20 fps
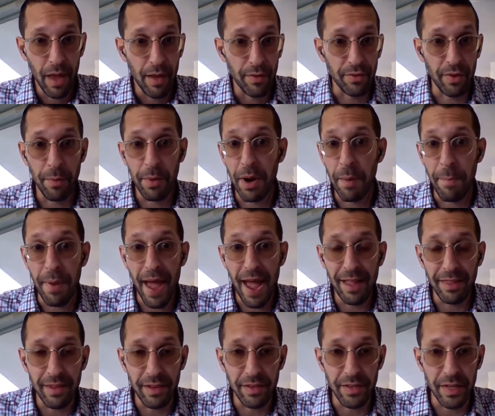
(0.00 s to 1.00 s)
Someone
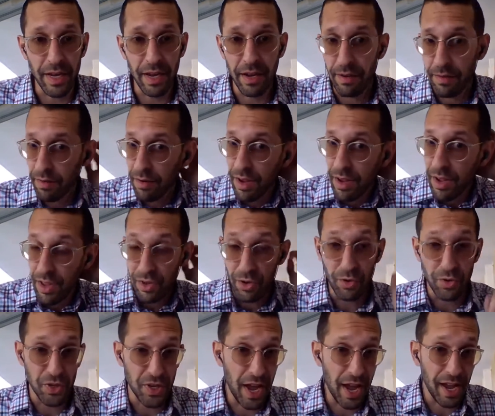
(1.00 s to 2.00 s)
abandons it, you're
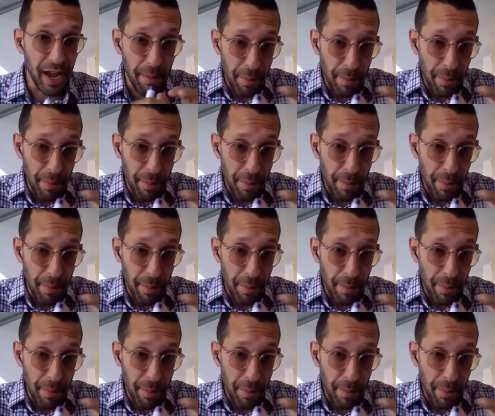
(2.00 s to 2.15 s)
saying,